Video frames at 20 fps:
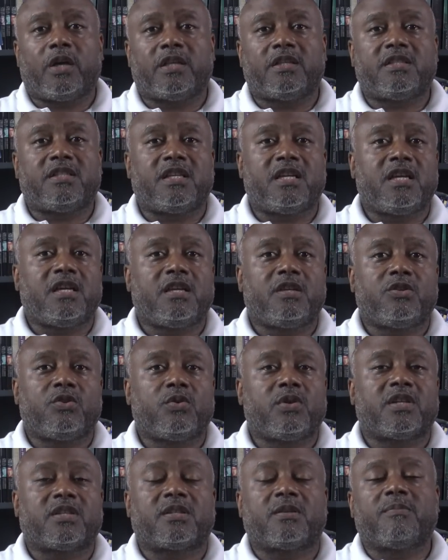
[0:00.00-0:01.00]
Indeed,
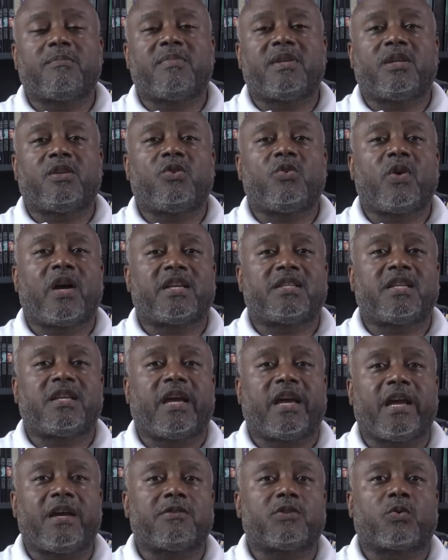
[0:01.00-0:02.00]
you get some men who
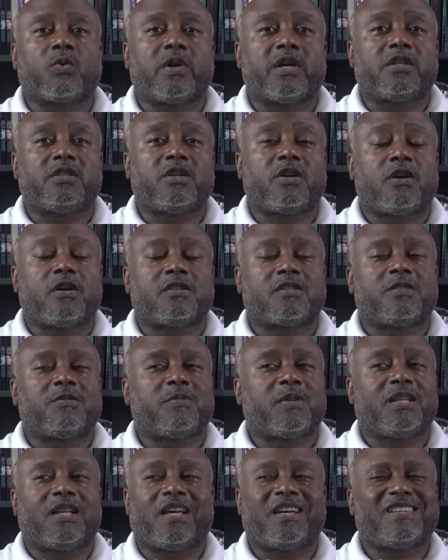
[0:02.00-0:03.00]
actually have square jaws
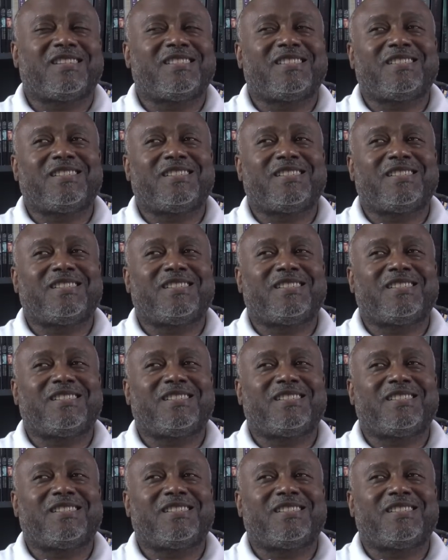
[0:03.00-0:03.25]
and be like,